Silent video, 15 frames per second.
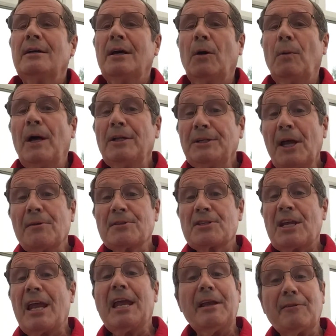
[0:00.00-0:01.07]
a well-known
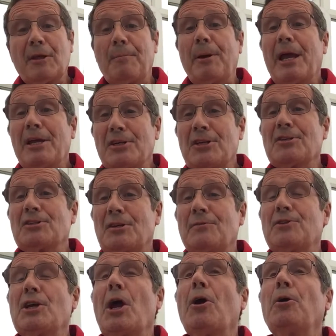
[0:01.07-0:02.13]
saying, the patience of
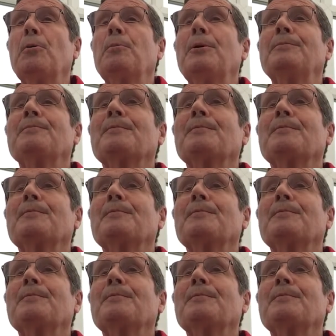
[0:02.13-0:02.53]
Job.